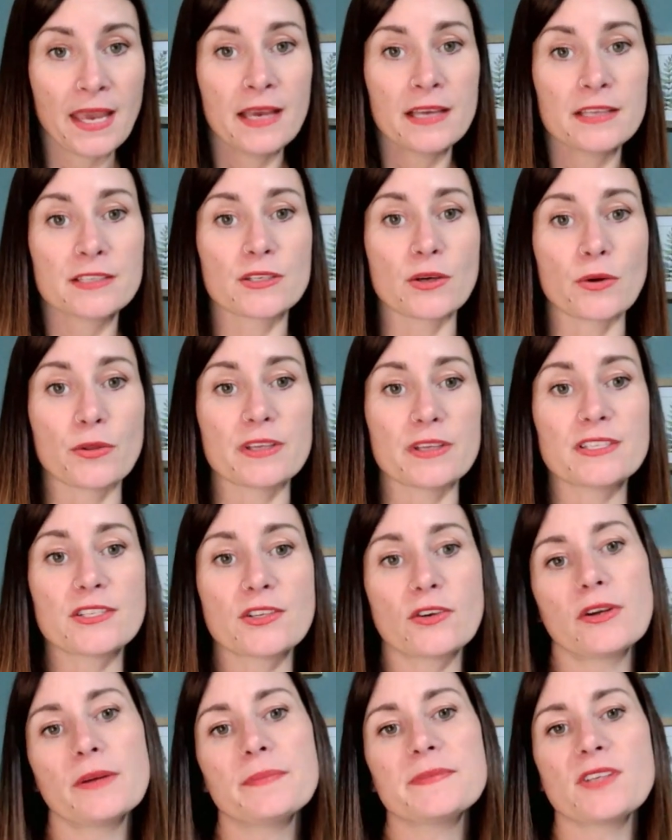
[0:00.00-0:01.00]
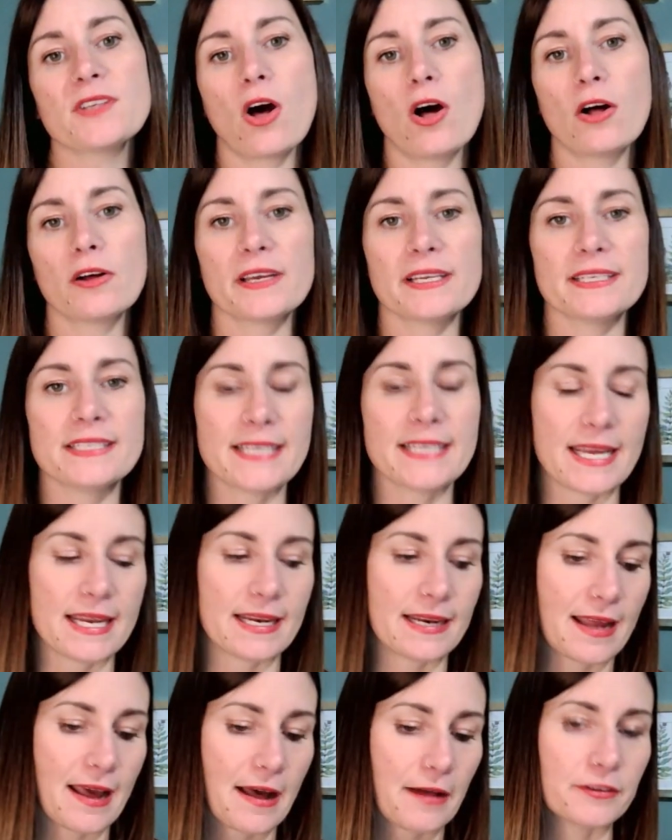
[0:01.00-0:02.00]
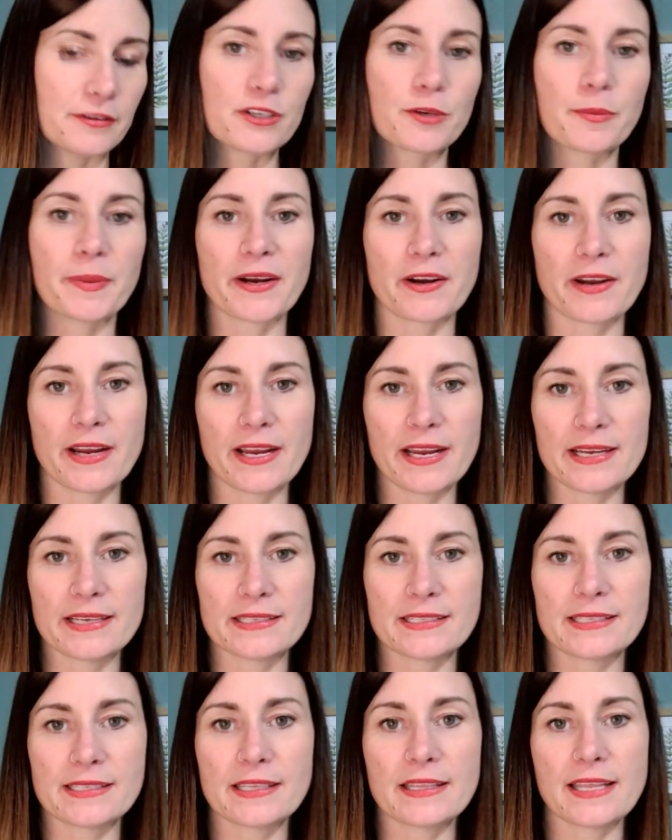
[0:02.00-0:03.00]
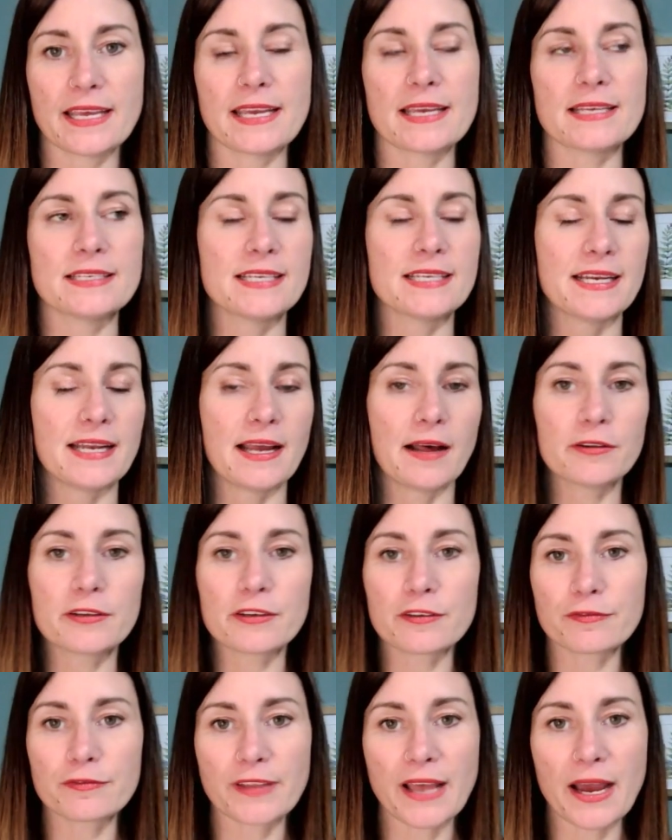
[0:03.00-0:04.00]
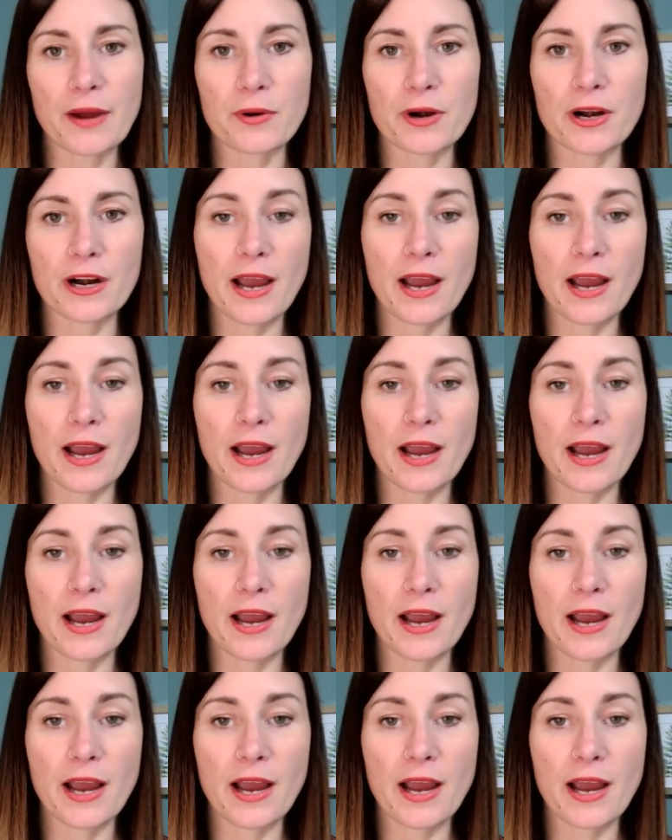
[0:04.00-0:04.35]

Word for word: So the syrups all contain elderberries. They contain elderflower,